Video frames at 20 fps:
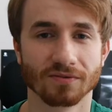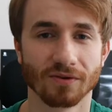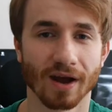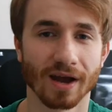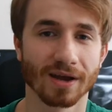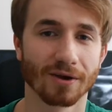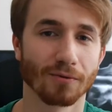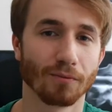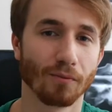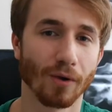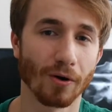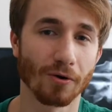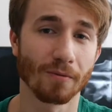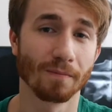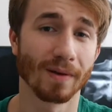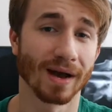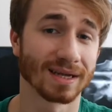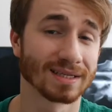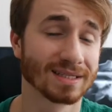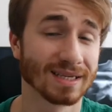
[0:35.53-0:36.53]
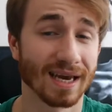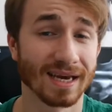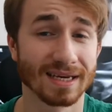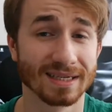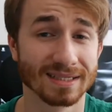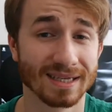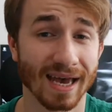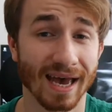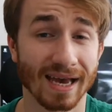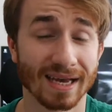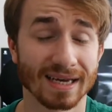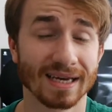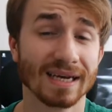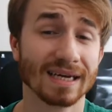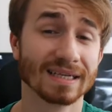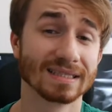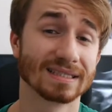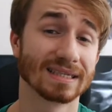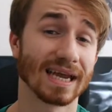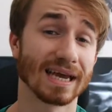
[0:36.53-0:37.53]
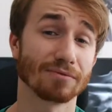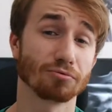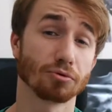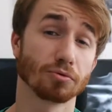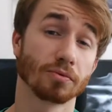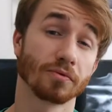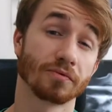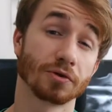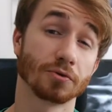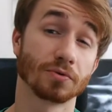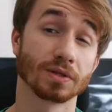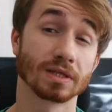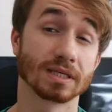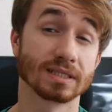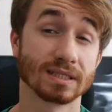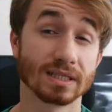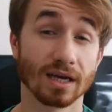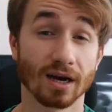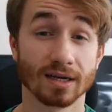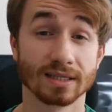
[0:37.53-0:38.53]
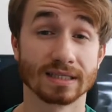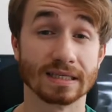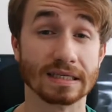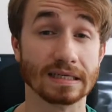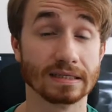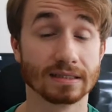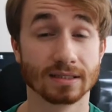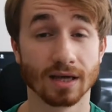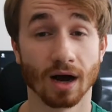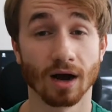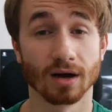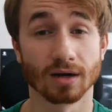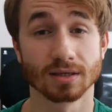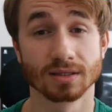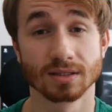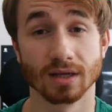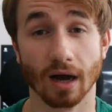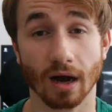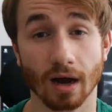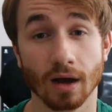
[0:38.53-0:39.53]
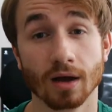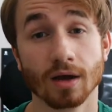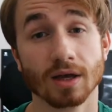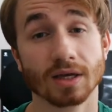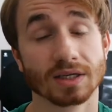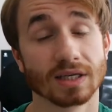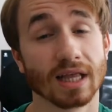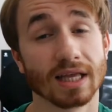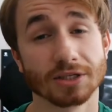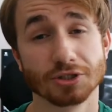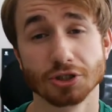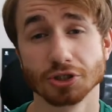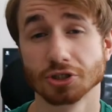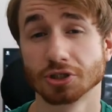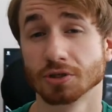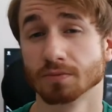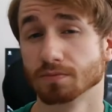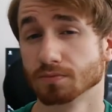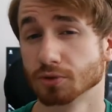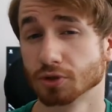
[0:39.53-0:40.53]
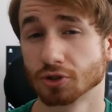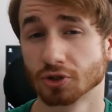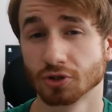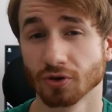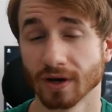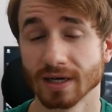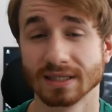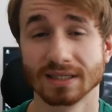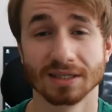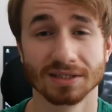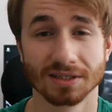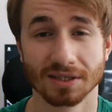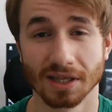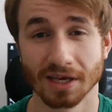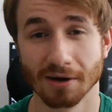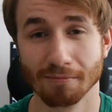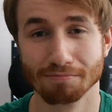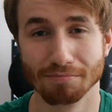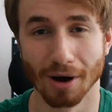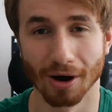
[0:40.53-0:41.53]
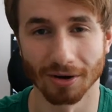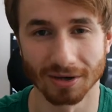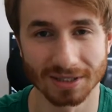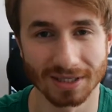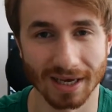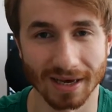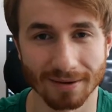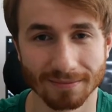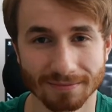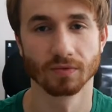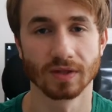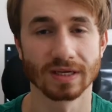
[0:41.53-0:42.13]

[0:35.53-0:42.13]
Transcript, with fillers: Frank. Welcome back to Jeagar Tech. Today we're reviewing the CIT Darkstar, so let's just jump straight into the unboxing.